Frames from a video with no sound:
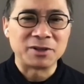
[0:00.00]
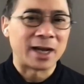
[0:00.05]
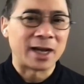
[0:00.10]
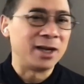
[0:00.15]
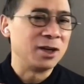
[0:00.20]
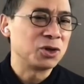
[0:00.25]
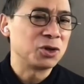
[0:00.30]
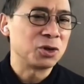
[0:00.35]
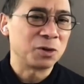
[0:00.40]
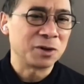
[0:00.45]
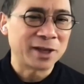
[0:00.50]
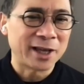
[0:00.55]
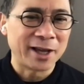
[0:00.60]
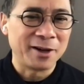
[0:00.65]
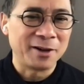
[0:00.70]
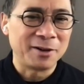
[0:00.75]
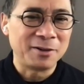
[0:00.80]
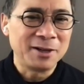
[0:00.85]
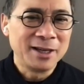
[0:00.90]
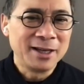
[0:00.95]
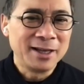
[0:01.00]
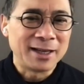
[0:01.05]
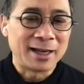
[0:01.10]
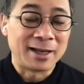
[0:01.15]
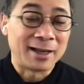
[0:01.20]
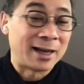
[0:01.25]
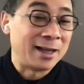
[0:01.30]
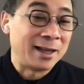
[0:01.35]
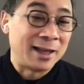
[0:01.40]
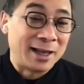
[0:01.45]
dinosaur kale.
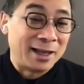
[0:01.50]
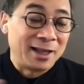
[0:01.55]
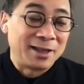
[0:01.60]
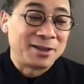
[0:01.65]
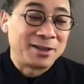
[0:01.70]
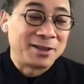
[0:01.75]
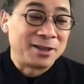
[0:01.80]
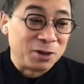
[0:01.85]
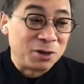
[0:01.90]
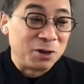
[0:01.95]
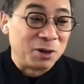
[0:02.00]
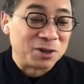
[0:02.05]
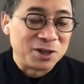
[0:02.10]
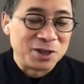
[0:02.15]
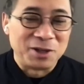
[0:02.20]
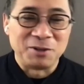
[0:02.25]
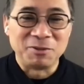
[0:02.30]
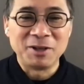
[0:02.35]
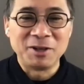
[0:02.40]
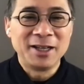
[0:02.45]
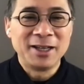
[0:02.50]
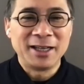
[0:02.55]
I like to cook too.